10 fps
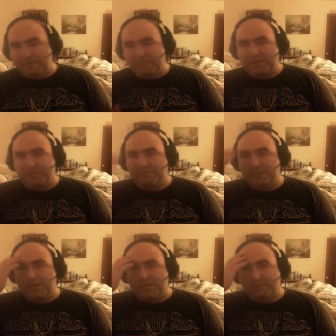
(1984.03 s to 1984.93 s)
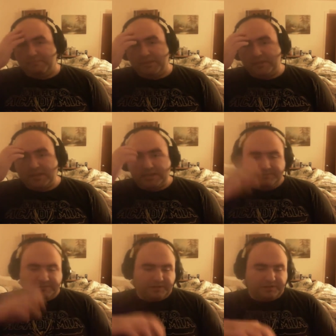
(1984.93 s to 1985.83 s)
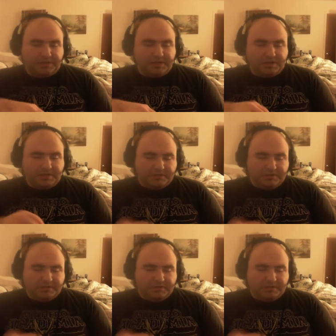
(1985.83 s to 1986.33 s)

bit of anime at the beginning, but not as much.